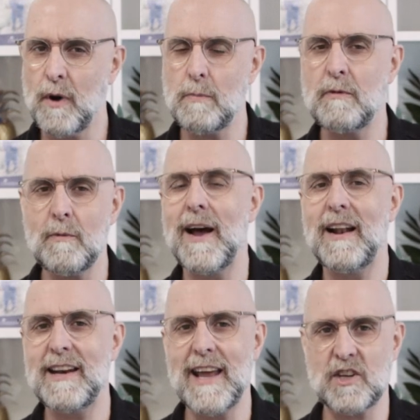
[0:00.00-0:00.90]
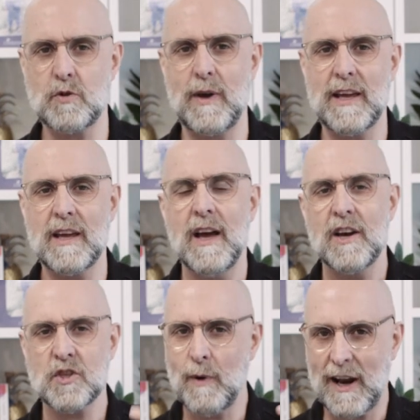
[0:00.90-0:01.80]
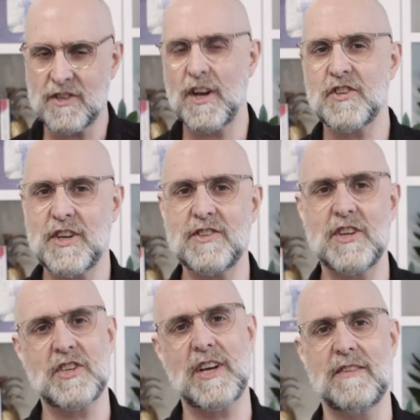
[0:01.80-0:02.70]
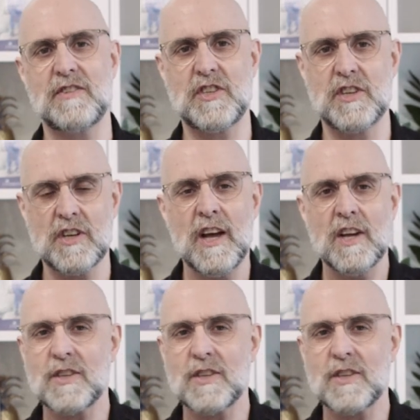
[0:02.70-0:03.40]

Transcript: probably from early next week, as well as our Sunday services,